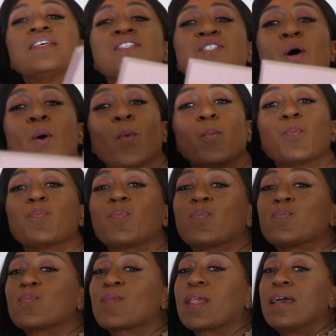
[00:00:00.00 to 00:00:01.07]
So,
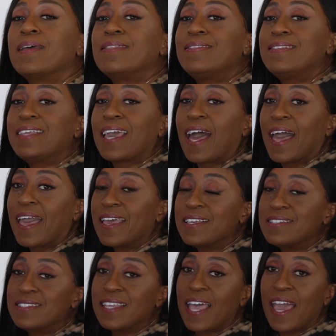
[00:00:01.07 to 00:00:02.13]

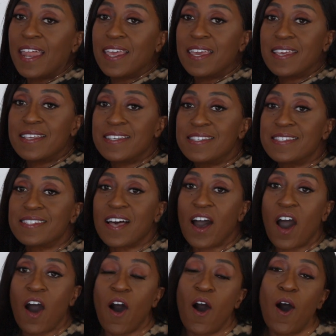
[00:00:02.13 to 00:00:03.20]
guys, that is
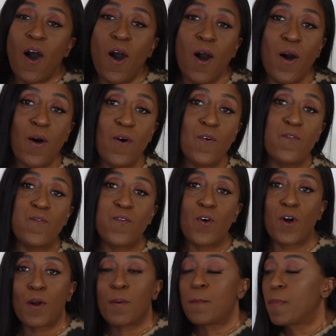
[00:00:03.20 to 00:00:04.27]
all
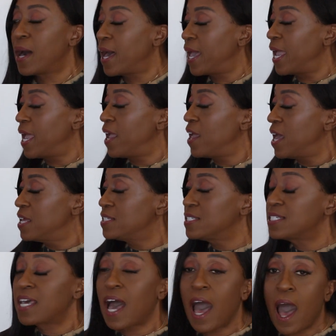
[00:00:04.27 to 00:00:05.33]
for my
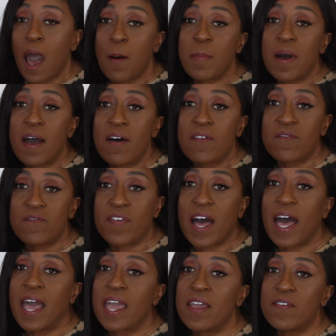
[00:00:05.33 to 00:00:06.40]
top
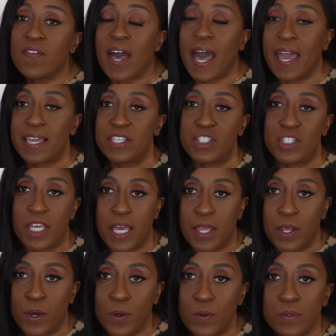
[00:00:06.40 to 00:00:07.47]
5
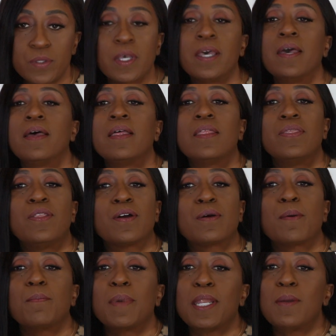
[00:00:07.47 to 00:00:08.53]
eyeshadows. There
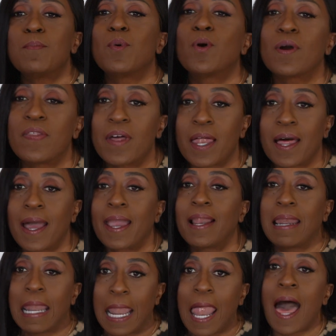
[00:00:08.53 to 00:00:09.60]
are many more that I
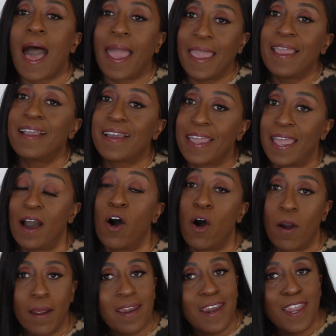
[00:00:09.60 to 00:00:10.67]
like
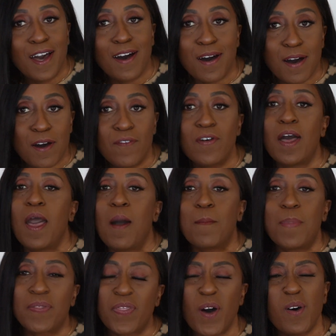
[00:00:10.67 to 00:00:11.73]
or love,
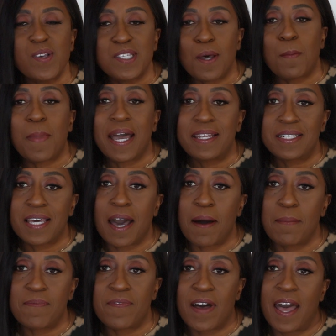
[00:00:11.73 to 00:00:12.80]
but those are my
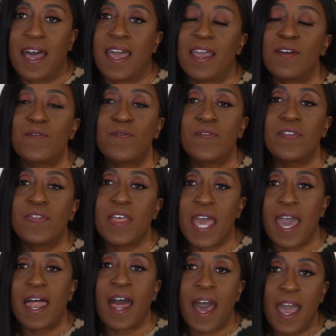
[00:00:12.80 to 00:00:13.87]
top 5
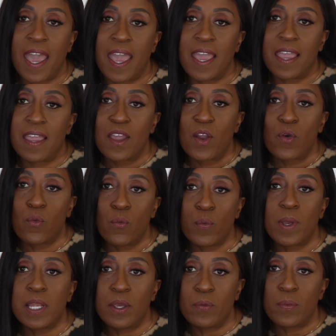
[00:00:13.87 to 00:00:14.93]
that I
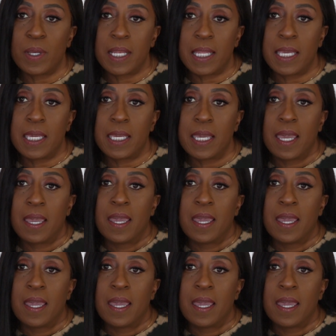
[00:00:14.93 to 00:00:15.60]
really, really...